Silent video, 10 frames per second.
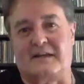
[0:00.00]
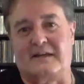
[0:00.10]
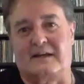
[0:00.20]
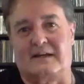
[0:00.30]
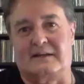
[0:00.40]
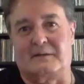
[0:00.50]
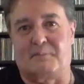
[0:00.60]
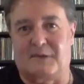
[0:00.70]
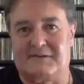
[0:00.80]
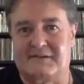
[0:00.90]
the
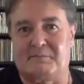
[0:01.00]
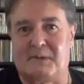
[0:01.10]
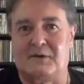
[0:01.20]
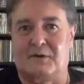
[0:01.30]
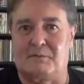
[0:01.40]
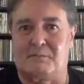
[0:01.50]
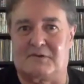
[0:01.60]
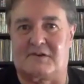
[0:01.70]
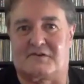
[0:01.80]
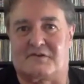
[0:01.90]
businessman or the
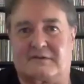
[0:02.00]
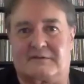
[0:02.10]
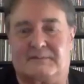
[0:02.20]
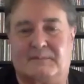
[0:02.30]
musician?